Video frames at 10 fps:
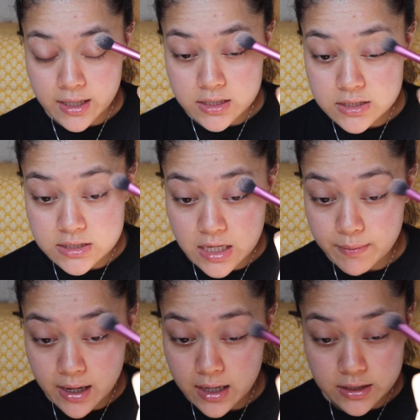I just set
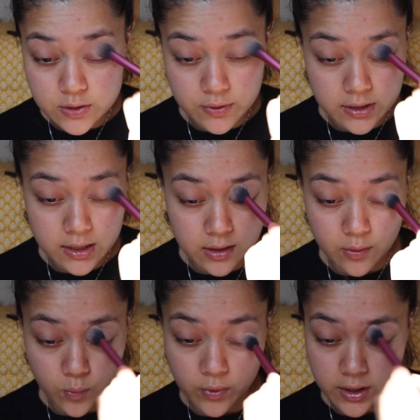my eyelids with it.
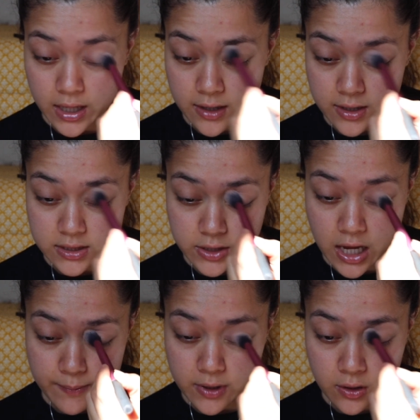In this
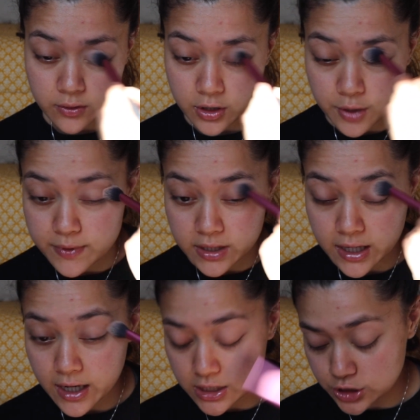combo, the Urban
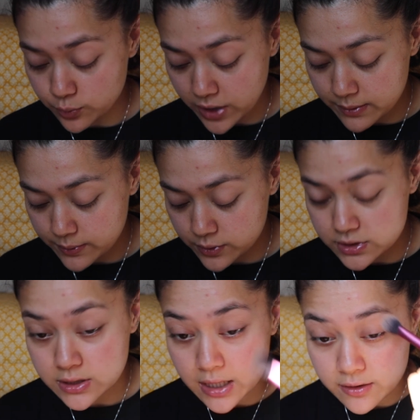Decay eyeshadow primer
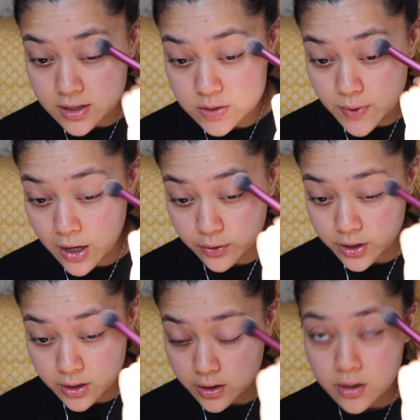potion and this
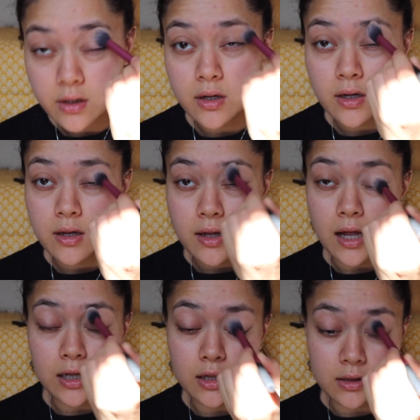powder,
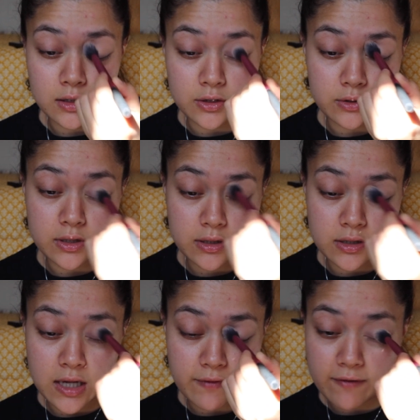literally
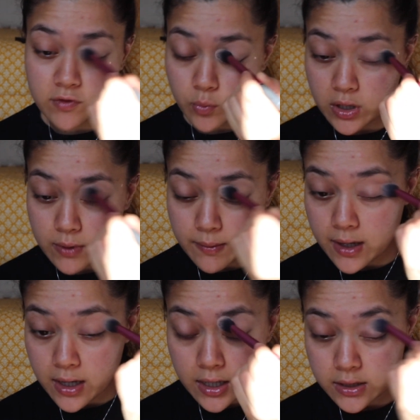never have to worry about my
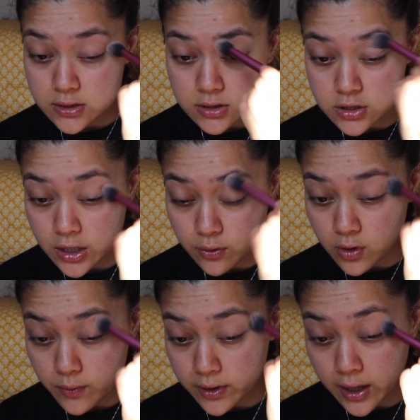eyes shadow
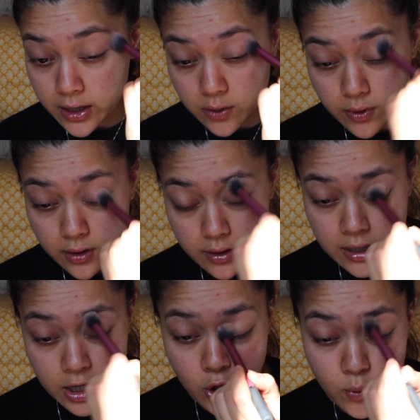going anywhere. And
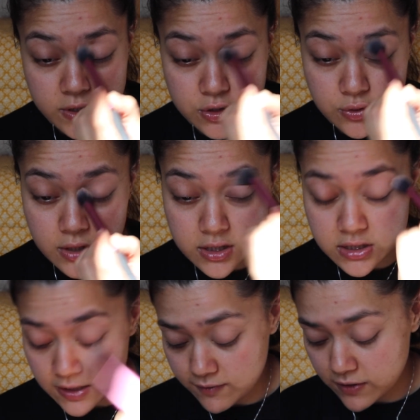I always do this
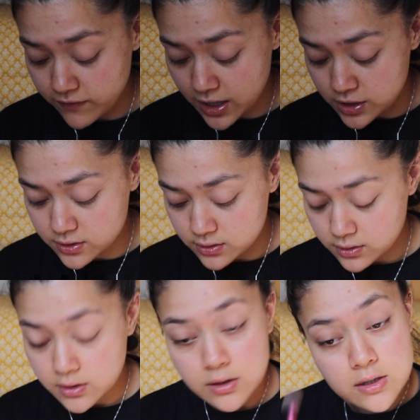even if I
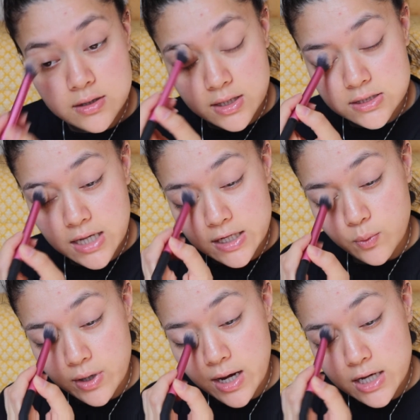decide to
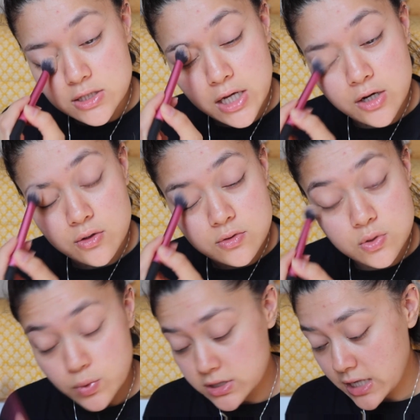wear
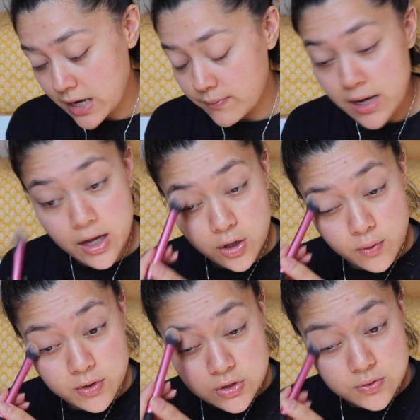eyeshadows, which I'm not
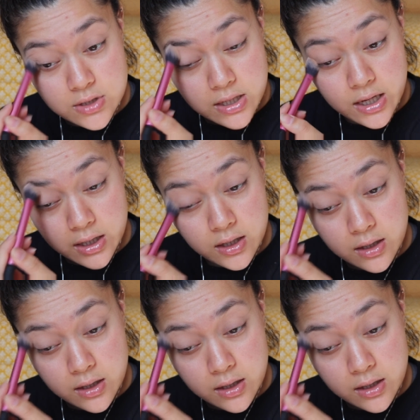going to today,